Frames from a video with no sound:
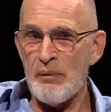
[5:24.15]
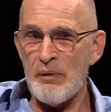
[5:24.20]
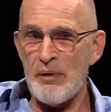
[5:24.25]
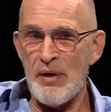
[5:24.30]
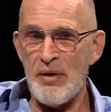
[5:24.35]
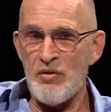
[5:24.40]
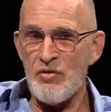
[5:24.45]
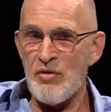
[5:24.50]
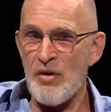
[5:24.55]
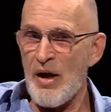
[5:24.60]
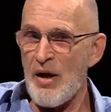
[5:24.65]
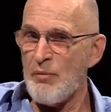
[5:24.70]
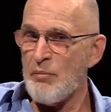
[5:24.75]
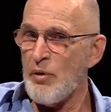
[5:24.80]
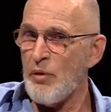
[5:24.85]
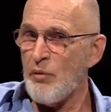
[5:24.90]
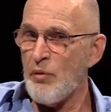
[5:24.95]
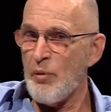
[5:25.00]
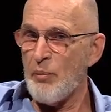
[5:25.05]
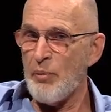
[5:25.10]
Guns had to
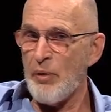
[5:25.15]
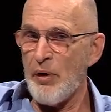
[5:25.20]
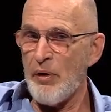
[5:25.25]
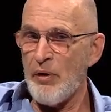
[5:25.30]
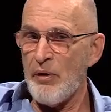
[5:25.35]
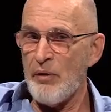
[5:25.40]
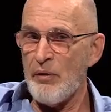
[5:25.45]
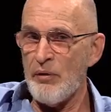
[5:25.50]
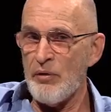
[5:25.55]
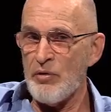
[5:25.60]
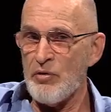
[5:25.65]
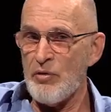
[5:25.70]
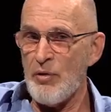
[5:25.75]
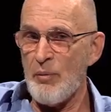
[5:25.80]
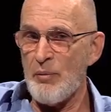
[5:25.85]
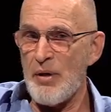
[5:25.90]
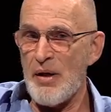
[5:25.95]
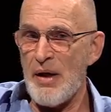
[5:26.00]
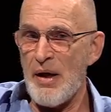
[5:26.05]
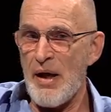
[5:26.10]
be repaired or
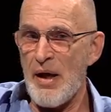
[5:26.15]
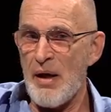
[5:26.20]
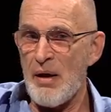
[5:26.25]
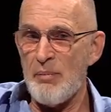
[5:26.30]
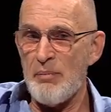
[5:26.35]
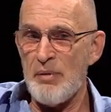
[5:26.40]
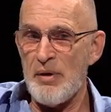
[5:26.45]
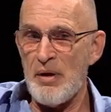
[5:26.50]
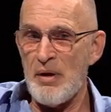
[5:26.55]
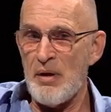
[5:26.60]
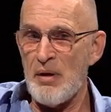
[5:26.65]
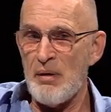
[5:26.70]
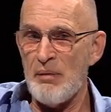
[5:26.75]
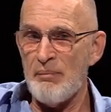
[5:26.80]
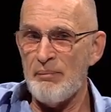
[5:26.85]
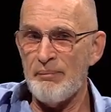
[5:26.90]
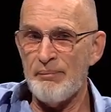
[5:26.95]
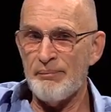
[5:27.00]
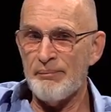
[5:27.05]
somebody had to be